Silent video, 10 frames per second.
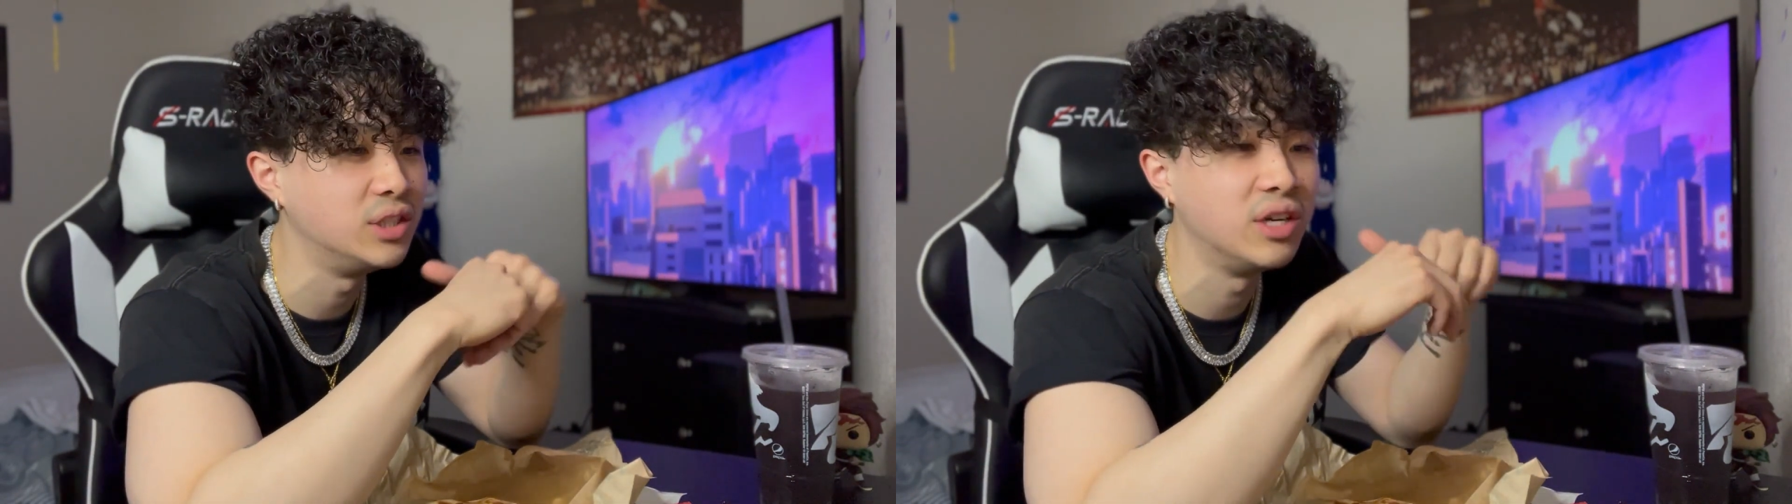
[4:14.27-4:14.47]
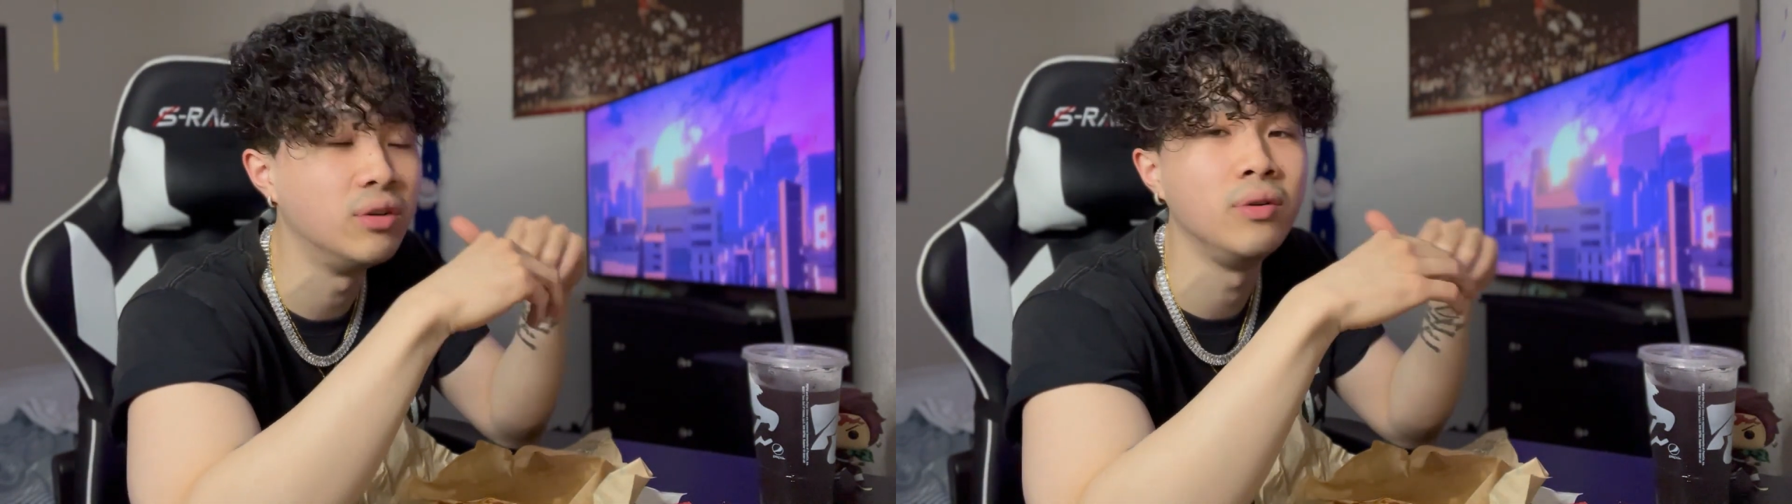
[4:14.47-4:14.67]

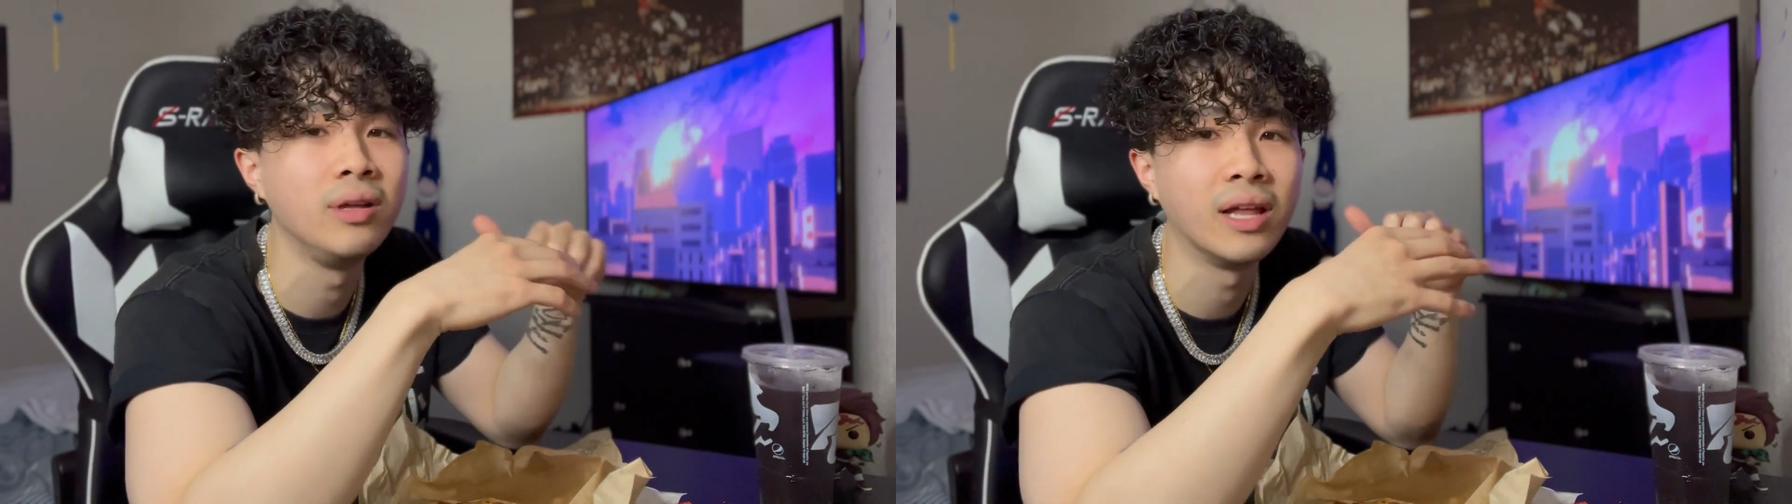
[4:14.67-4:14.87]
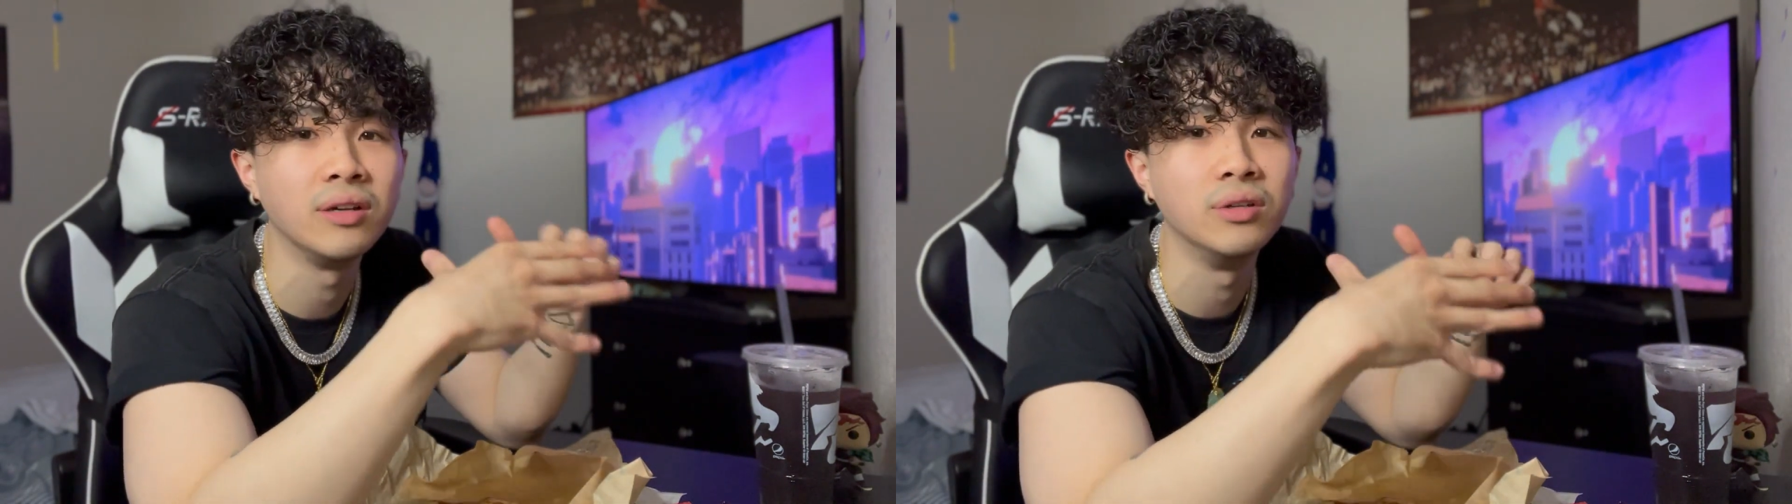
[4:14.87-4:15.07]
genuinely
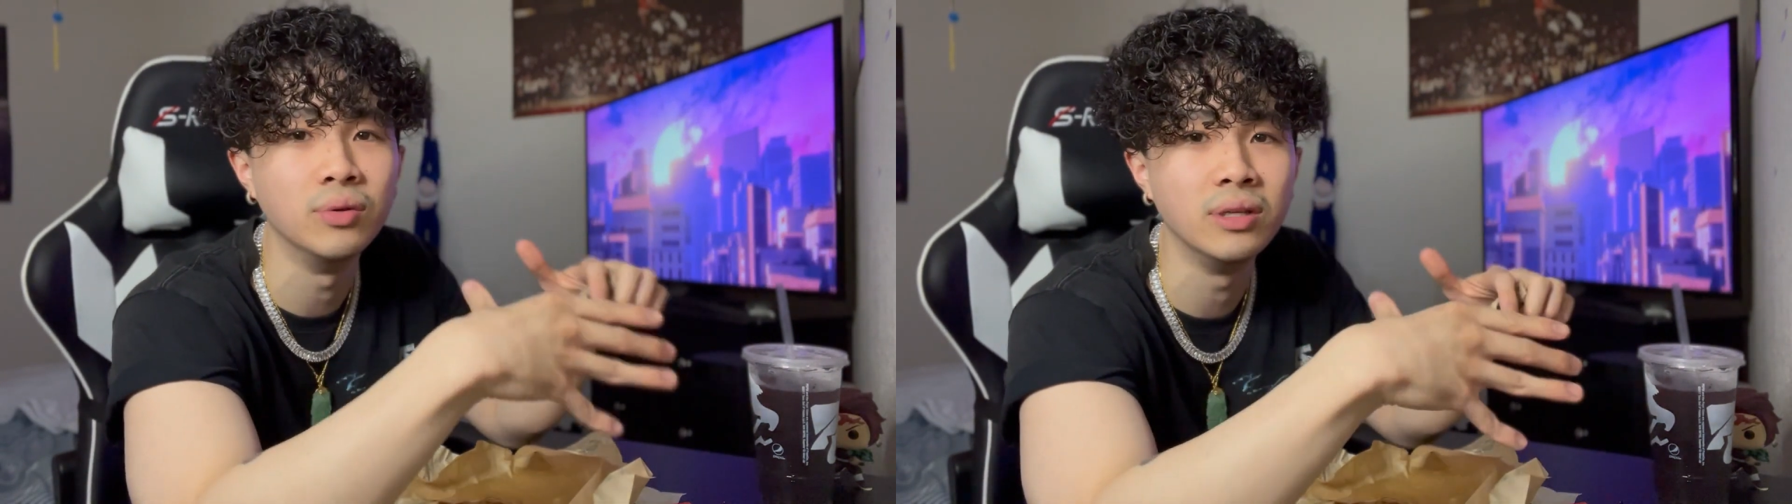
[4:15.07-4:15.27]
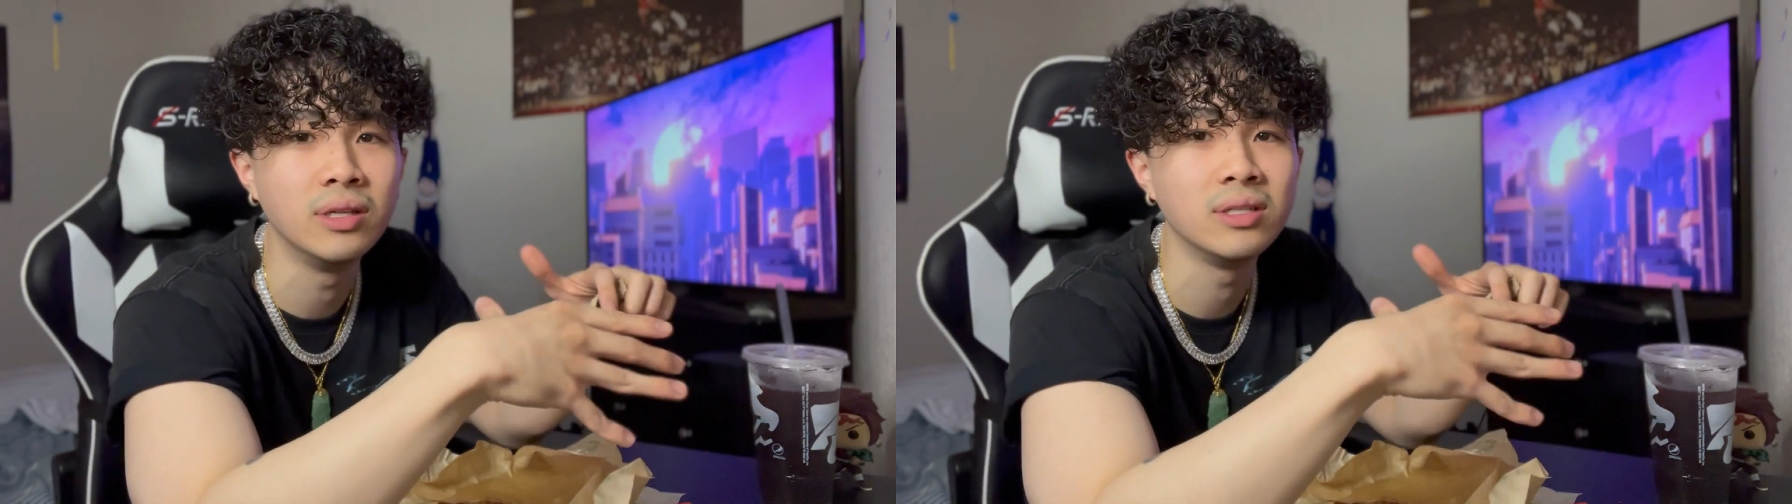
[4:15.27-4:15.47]
like
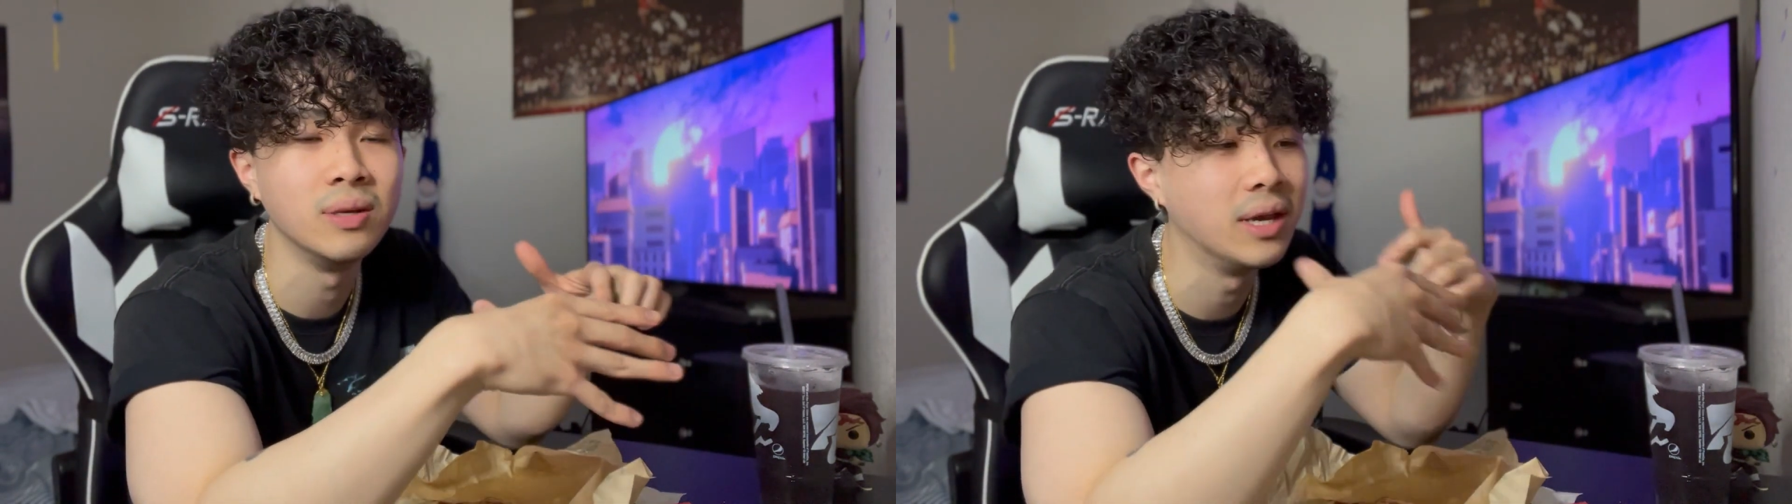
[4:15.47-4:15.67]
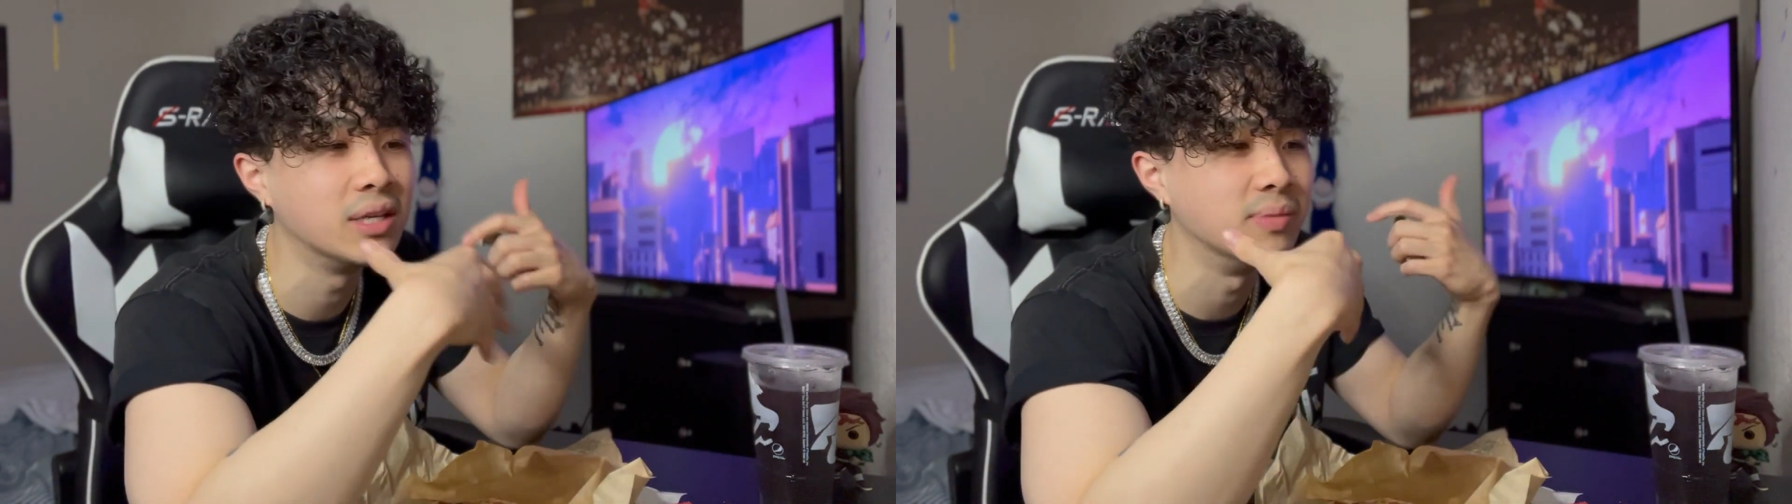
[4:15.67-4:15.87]
doing this. It
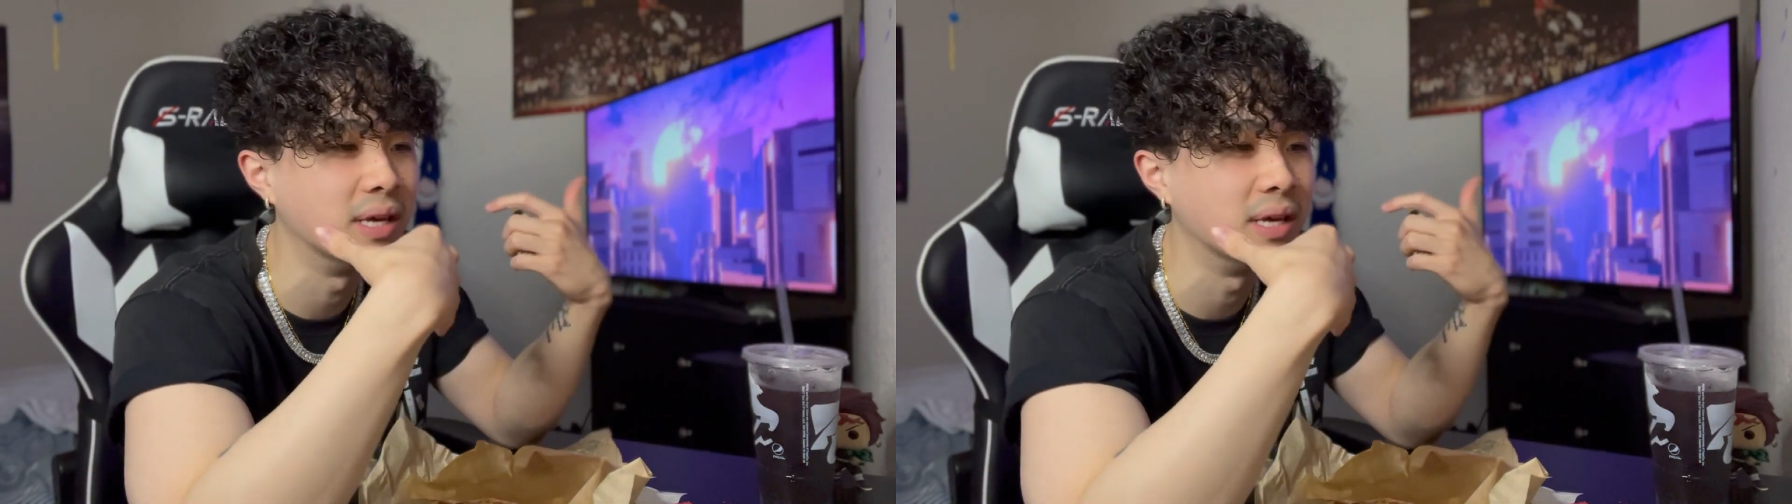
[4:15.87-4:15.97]
makes me